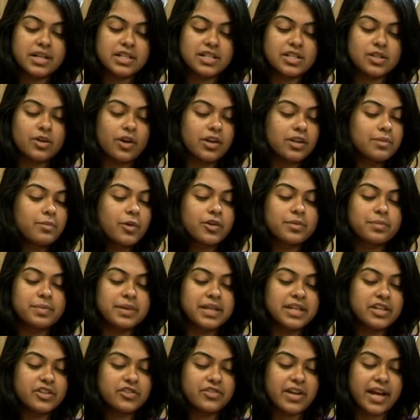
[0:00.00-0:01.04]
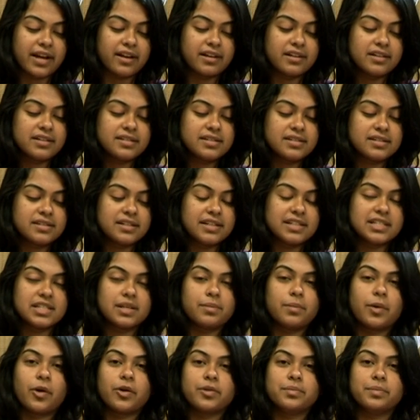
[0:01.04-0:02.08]
It's not about being reckless. It's
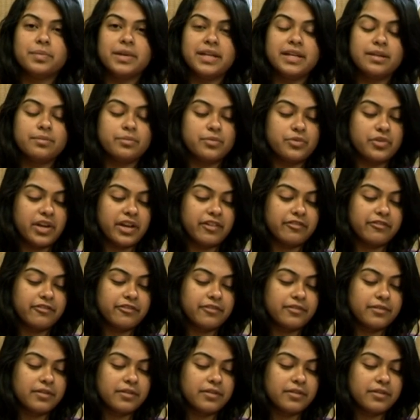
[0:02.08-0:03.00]
about being brave.